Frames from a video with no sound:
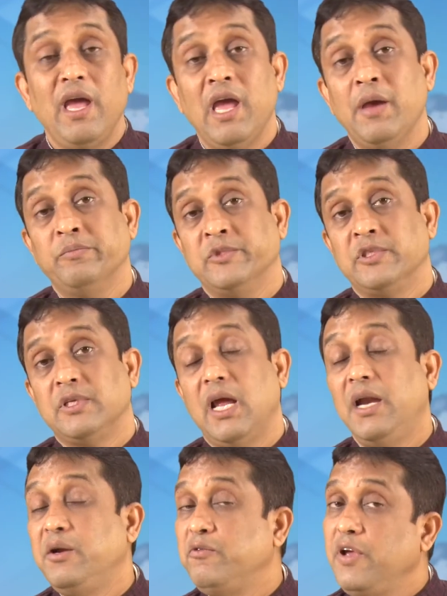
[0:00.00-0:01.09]
aims,
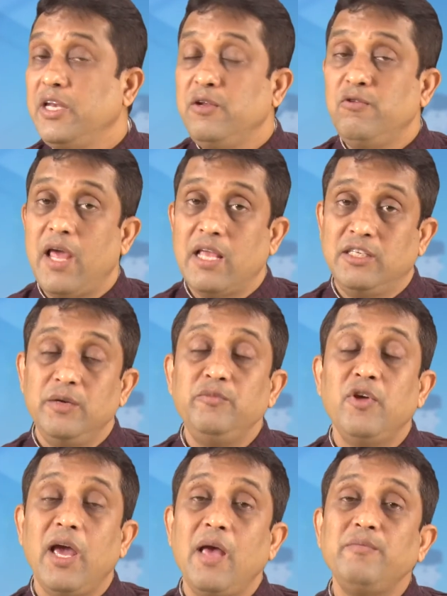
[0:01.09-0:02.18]
and when you will achieve
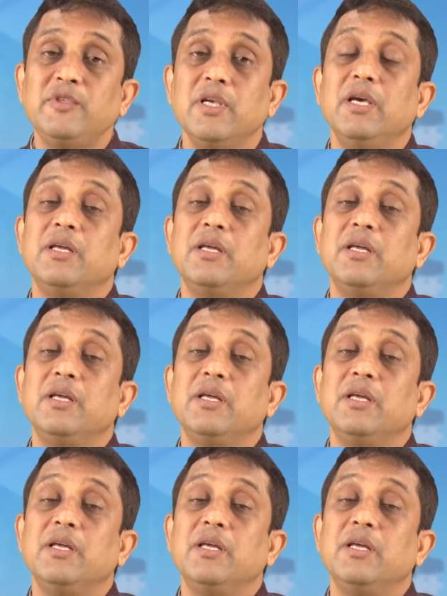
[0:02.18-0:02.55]
the aims,